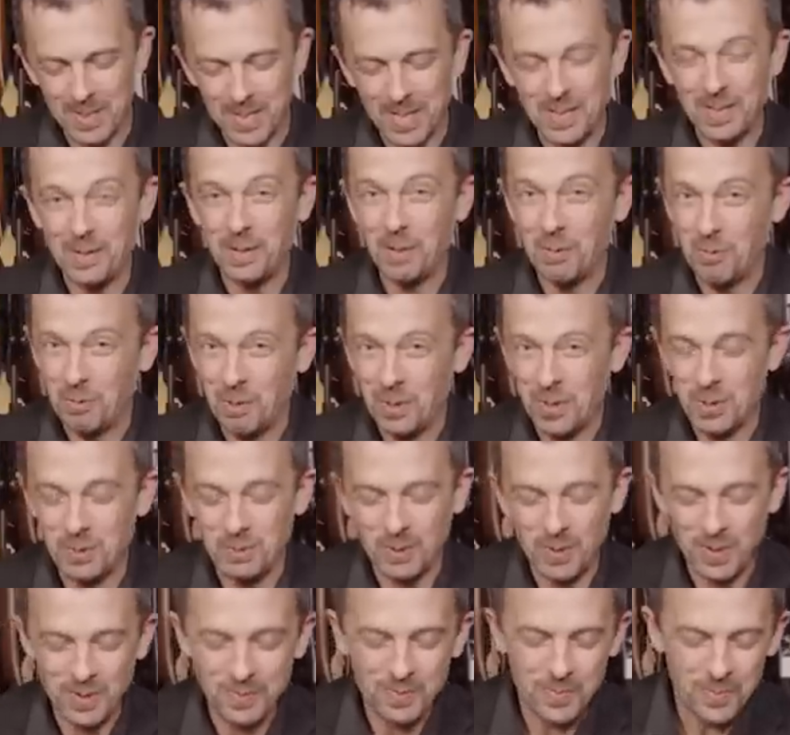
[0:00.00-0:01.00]
say that there was
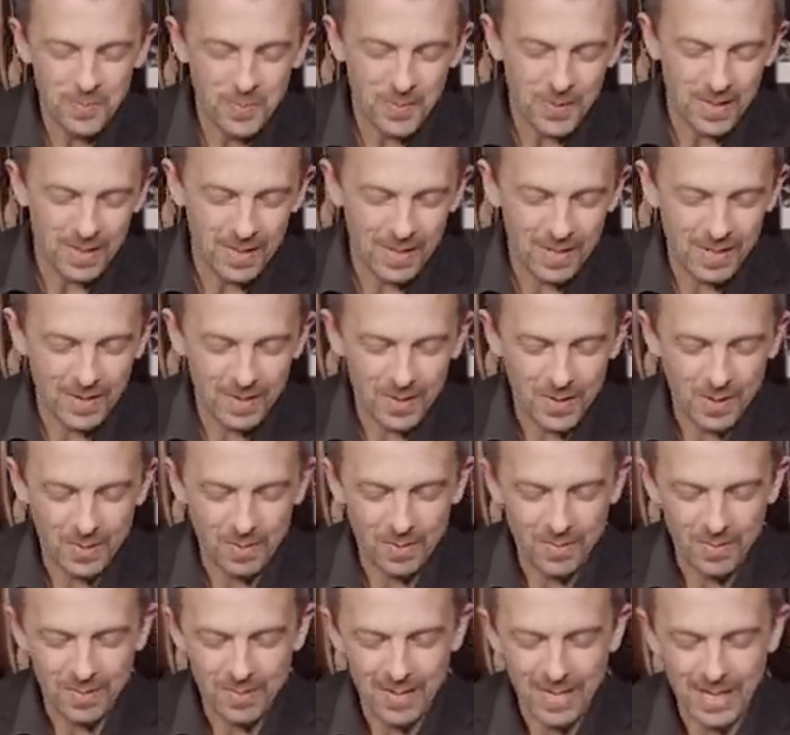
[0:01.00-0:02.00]
one and
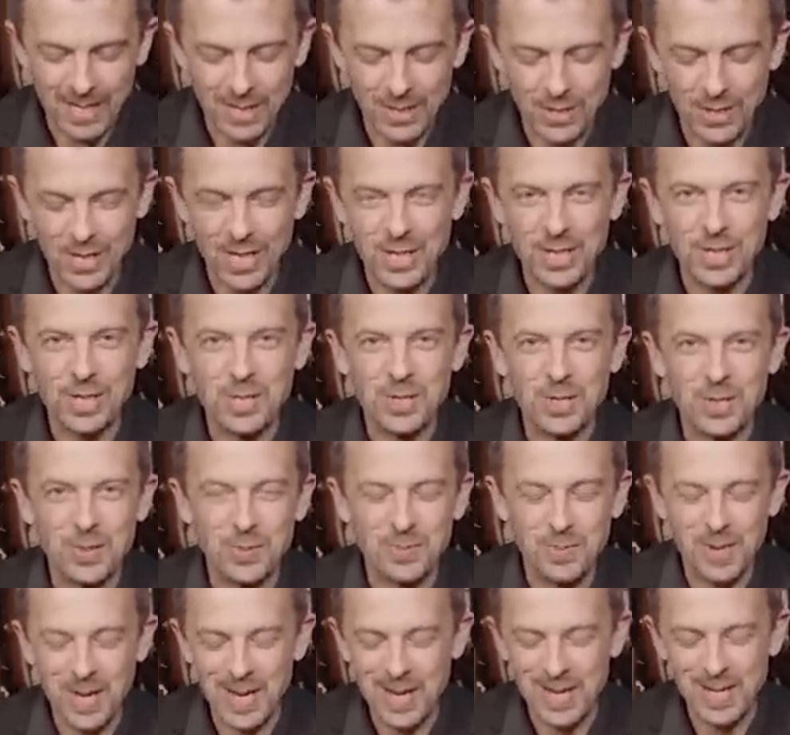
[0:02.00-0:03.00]
some
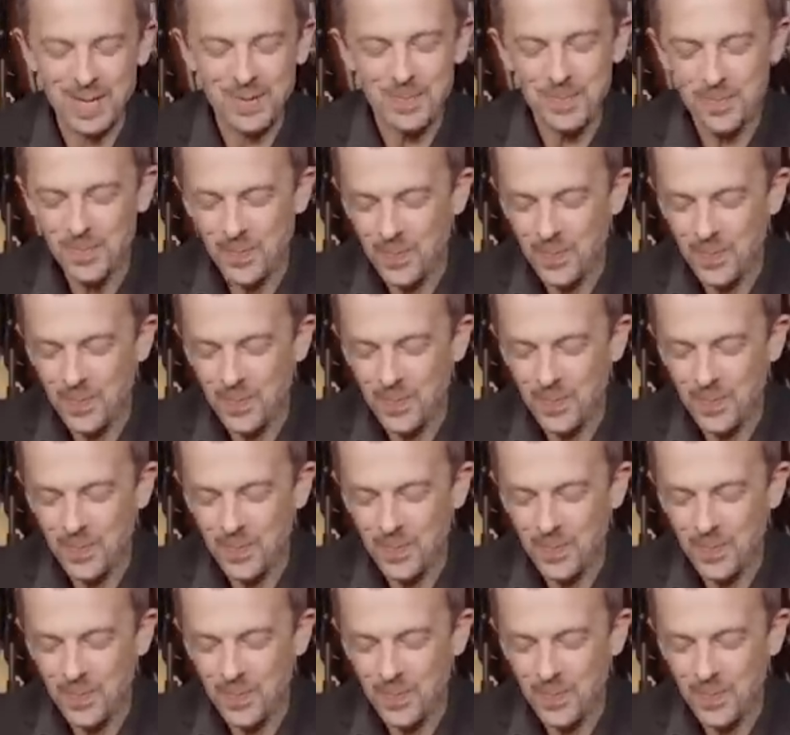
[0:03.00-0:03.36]
accusations made.